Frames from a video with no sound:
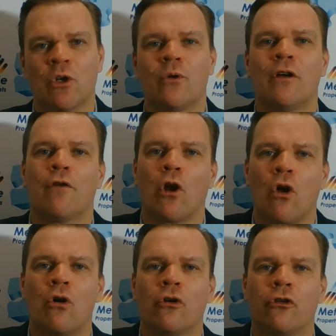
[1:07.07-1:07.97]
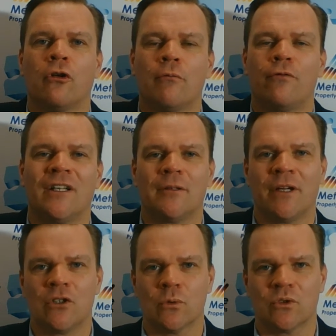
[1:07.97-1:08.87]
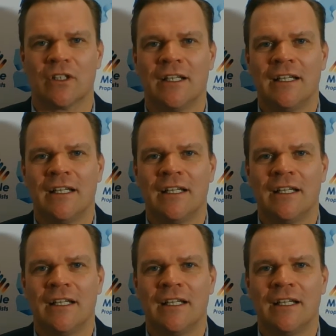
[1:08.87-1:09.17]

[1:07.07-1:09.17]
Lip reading: We're looking for long-term fundamentals.